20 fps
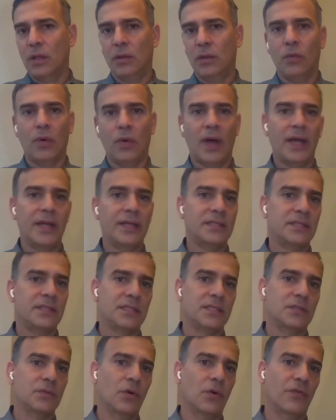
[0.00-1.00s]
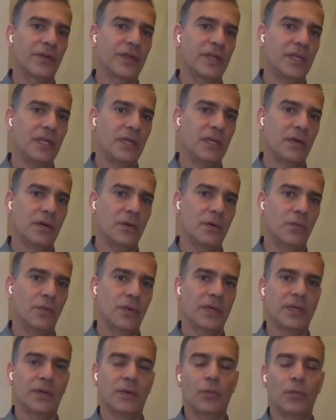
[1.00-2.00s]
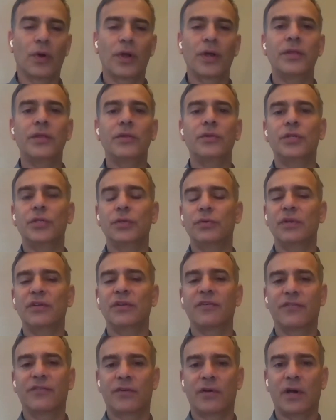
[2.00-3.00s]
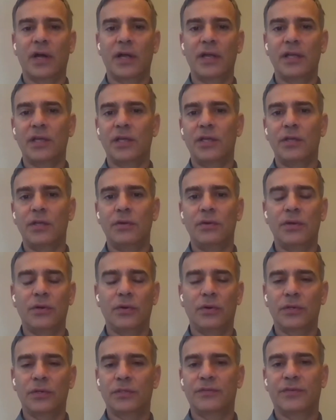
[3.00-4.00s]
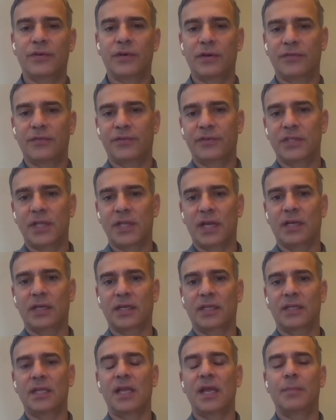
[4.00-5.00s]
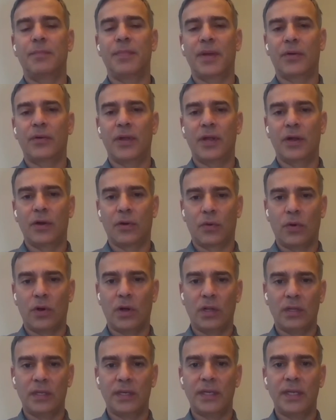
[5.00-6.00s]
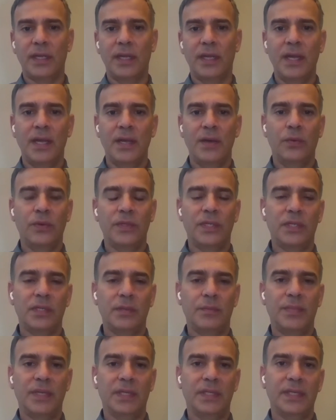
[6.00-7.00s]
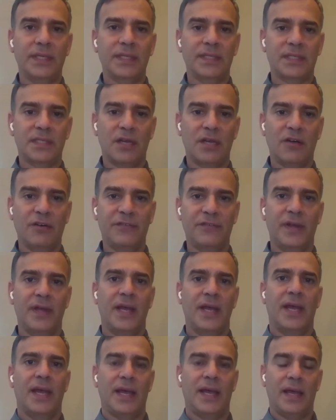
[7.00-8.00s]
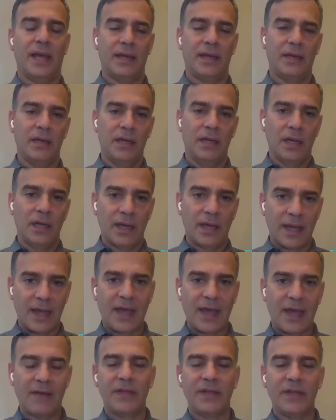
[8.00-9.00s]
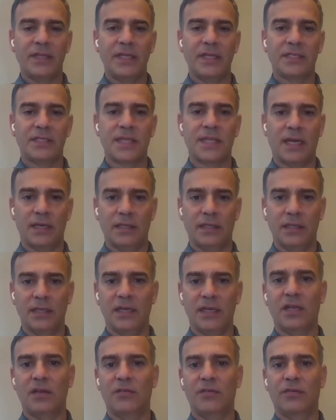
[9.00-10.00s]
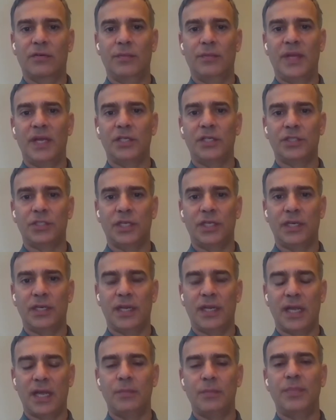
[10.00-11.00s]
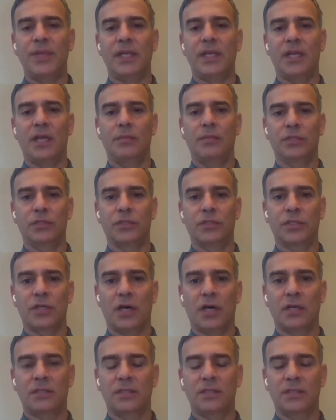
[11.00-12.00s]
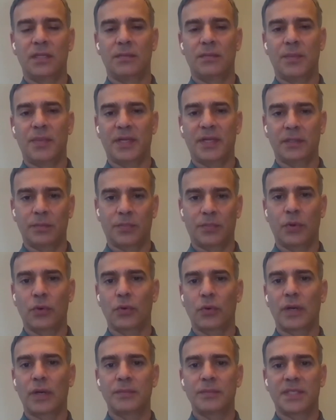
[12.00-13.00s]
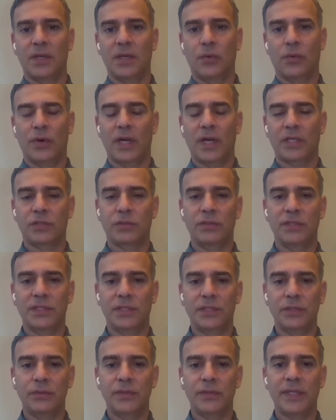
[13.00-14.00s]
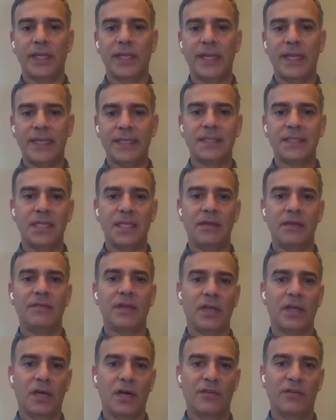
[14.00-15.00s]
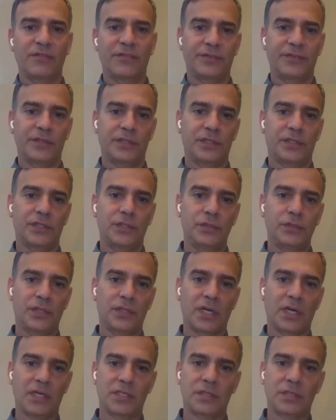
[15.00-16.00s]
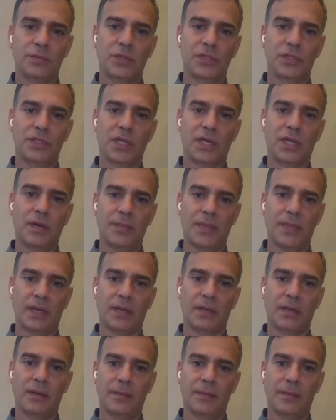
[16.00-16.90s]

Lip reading: Why is this over here? What are you doing for IAQ in order to get better air quality within the building itself? And having this analytic information and being able to talk to them about the programs that we're actually doing is giving comfort to the customers to come back.